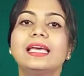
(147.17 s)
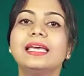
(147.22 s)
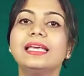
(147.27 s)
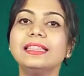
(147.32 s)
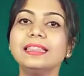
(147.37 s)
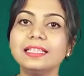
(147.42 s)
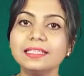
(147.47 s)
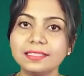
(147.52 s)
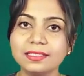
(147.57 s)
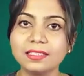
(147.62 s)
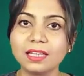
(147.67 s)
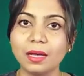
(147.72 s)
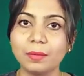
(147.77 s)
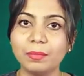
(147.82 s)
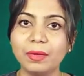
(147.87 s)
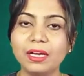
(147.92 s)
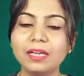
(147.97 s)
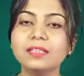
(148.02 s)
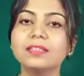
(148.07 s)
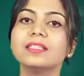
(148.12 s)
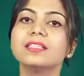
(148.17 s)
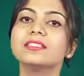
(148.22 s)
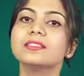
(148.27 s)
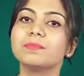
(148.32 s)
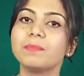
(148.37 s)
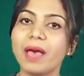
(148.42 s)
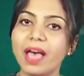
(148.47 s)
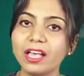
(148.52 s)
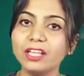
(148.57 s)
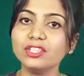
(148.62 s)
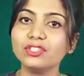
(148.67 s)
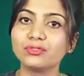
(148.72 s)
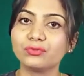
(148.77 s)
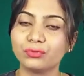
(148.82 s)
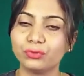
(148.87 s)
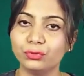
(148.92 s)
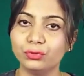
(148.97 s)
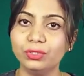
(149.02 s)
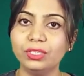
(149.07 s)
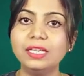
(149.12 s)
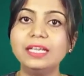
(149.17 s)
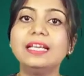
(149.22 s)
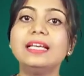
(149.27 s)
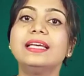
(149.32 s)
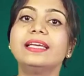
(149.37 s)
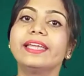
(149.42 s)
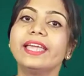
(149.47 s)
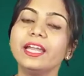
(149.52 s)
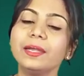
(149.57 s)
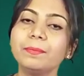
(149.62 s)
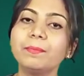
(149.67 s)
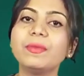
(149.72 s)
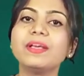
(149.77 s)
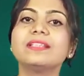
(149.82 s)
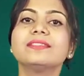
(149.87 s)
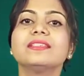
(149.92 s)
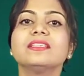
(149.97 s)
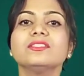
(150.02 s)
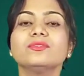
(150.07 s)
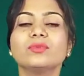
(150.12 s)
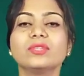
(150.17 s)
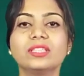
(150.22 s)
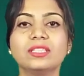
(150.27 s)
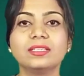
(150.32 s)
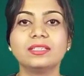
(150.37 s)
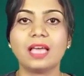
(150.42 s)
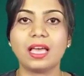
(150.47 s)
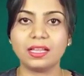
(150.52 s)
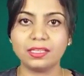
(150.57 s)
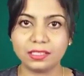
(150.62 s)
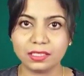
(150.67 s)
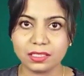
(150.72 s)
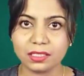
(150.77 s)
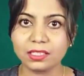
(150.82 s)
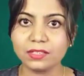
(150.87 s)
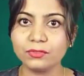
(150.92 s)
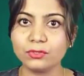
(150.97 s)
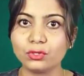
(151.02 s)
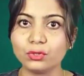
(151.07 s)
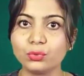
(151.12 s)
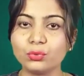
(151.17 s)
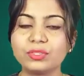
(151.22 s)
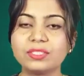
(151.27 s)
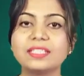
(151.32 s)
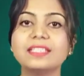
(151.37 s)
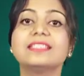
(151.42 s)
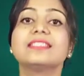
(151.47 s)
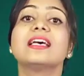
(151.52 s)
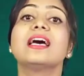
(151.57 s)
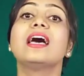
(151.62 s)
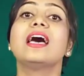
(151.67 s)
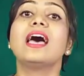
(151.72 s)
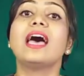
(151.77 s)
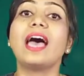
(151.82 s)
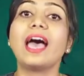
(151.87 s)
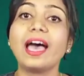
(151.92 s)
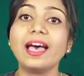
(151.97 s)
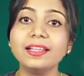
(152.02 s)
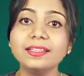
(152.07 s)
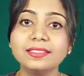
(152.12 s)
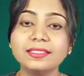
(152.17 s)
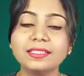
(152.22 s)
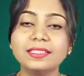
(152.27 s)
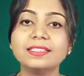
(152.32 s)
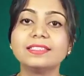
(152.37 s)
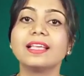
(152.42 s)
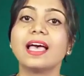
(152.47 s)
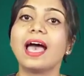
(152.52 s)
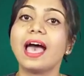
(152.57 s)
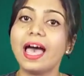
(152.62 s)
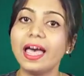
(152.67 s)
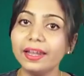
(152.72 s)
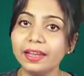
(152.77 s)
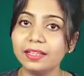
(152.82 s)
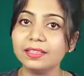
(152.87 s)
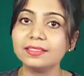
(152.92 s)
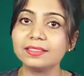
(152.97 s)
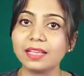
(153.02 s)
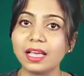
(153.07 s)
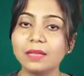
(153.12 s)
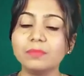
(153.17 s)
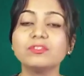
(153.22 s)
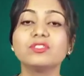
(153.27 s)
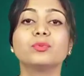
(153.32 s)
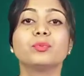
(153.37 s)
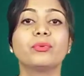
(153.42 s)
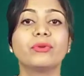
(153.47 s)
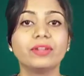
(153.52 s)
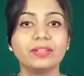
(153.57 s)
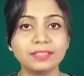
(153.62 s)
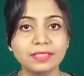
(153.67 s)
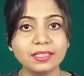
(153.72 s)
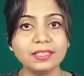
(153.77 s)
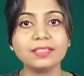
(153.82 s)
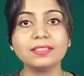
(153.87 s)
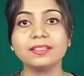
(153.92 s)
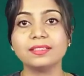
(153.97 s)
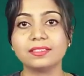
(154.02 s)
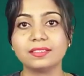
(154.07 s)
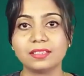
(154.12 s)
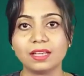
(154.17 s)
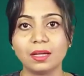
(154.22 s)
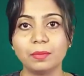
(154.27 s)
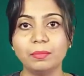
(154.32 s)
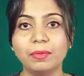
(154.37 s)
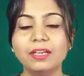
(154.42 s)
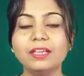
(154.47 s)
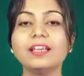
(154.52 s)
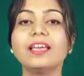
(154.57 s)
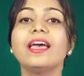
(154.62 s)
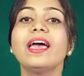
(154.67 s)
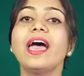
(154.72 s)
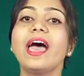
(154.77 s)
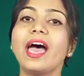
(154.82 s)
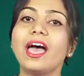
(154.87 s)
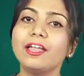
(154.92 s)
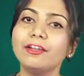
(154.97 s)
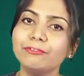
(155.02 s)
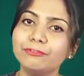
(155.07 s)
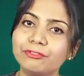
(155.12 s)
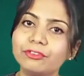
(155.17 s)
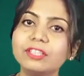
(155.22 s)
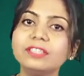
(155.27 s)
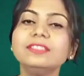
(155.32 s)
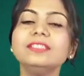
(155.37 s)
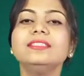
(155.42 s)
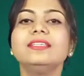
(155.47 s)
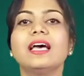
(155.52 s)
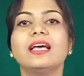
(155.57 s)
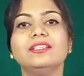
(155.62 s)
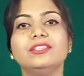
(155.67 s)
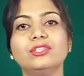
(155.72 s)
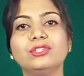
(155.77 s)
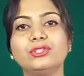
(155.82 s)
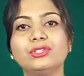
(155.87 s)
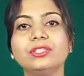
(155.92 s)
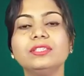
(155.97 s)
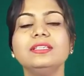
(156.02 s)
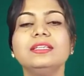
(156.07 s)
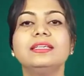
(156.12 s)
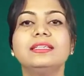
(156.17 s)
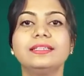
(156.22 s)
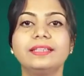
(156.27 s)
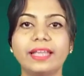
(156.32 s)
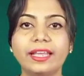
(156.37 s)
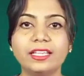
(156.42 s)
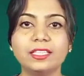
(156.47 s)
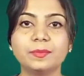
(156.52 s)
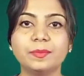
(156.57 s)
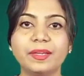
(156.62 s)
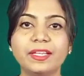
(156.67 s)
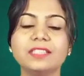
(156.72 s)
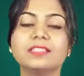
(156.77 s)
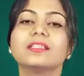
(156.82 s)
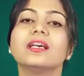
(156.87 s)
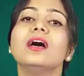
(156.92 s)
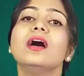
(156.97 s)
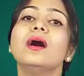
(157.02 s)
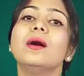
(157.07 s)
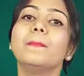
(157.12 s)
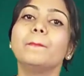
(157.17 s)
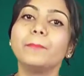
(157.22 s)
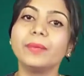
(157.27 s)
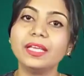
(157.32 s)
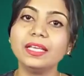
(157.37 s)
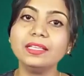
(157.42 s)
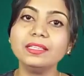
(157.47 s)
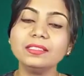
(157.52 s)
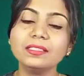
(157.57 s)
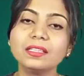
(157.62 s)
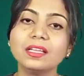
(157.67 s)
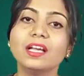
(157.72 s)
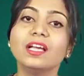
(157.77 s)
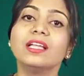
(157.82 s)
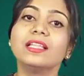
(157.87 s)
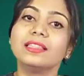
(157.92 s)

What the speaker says: in the stomach this mashed food get mixes with the digestive juices, acids and enzymes present in the stomach and further digestion takes place. Means